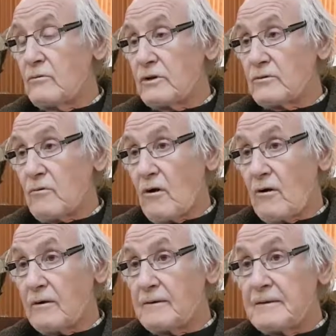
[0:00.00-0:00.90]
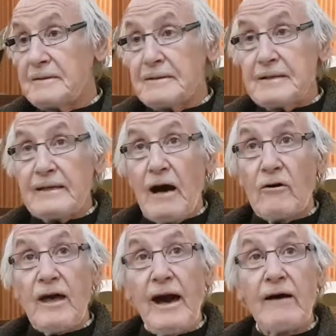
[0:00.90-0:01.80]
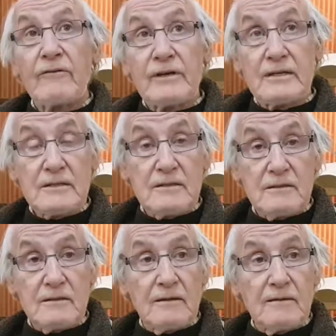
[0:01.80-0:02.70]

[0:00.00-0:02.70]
what is wrong. Now, Calvinists